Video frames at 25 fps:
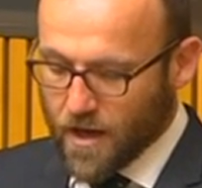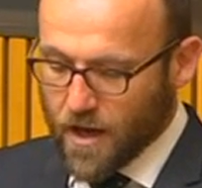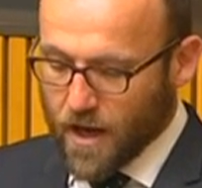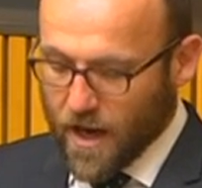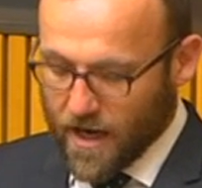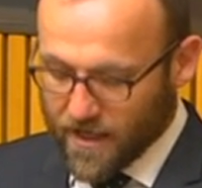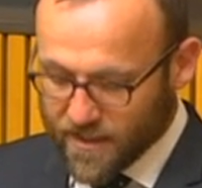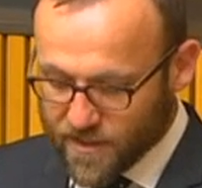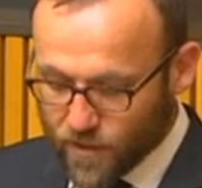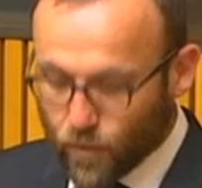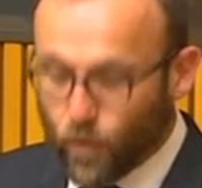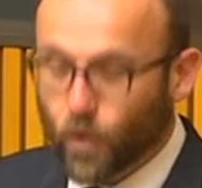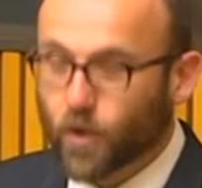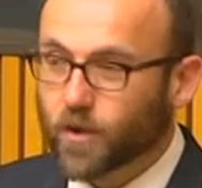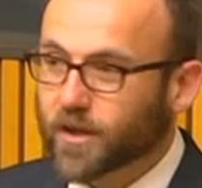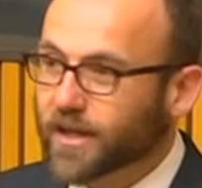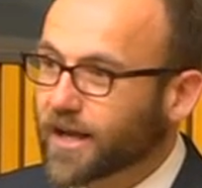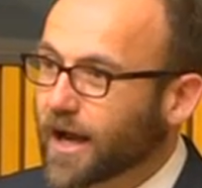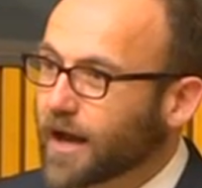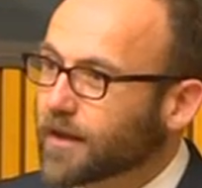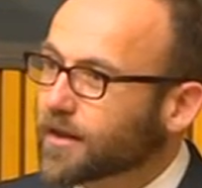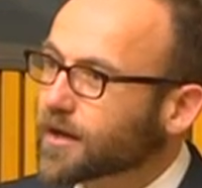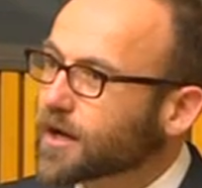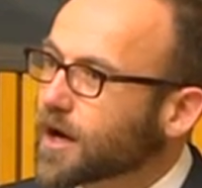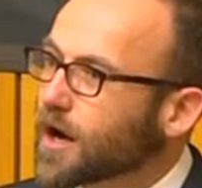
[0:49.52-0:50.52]
And to all the
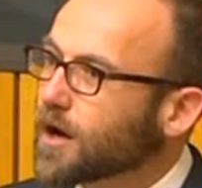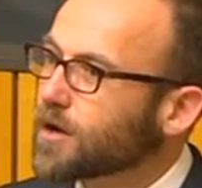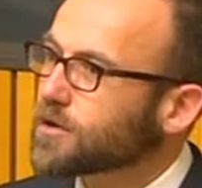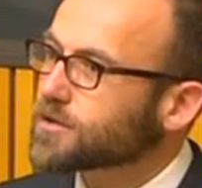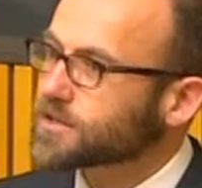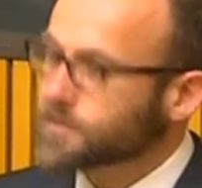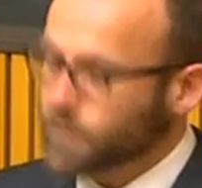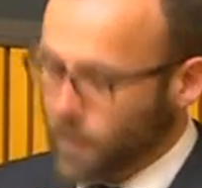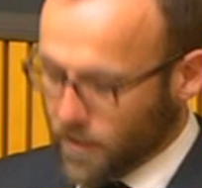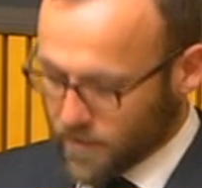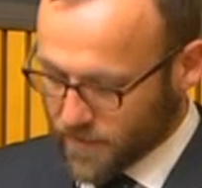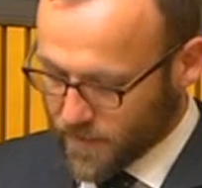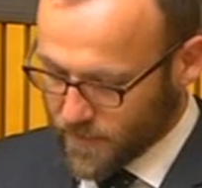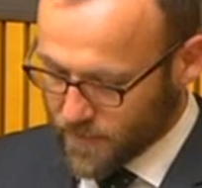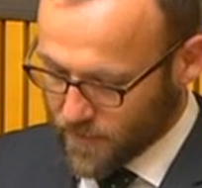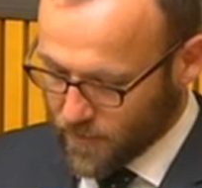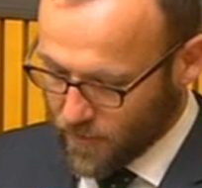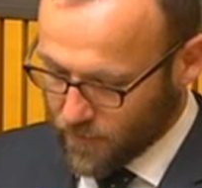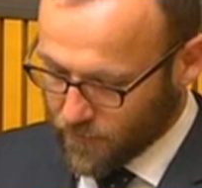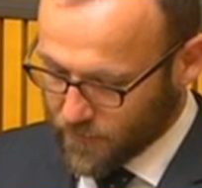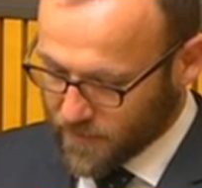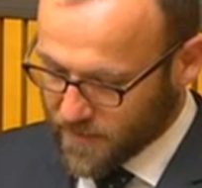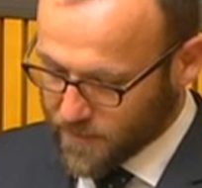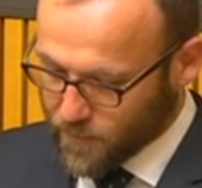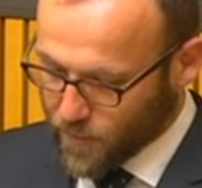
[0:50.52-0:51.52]
other co-sponsors
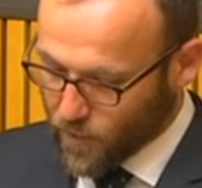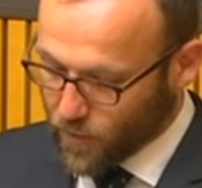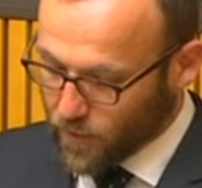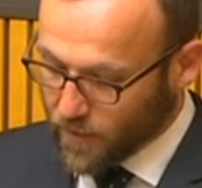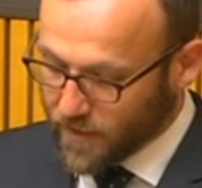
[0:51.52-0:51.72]
on this bill,